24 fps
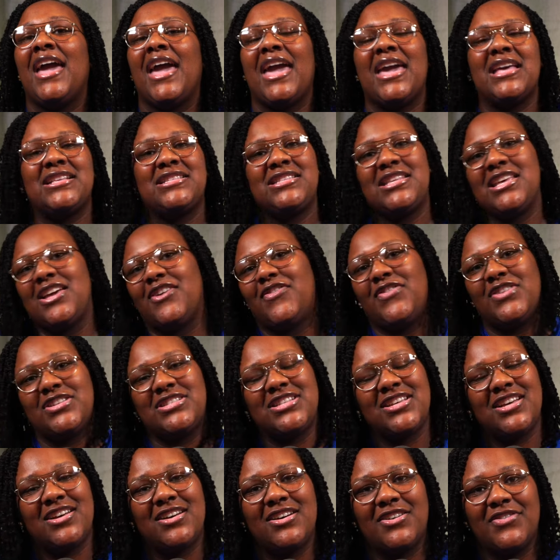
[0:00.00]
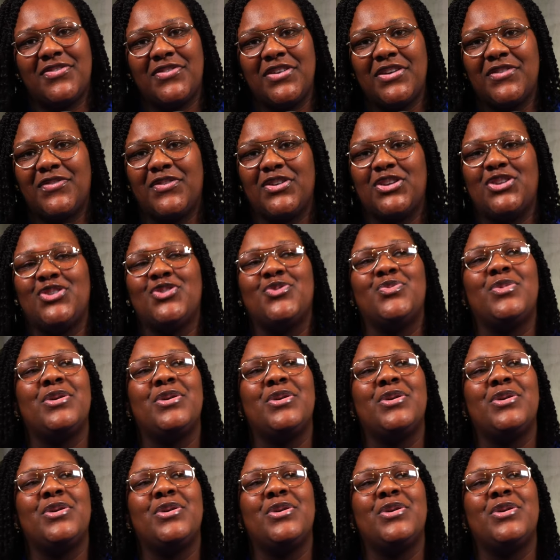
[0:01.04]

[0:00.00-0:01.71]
and see if it's a good fit for you.